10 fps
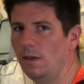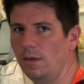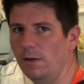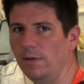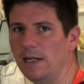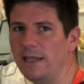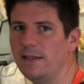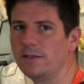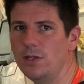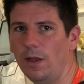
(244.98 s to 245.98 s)
There really
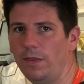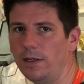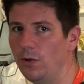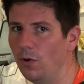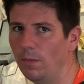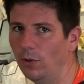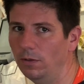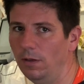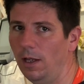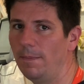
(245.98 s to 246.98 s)
is nothing
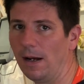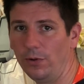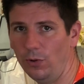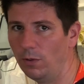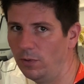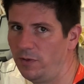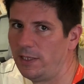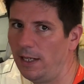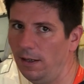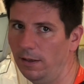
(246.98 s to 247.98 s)
normal about normal
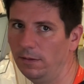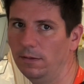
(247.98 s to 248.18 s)
saline.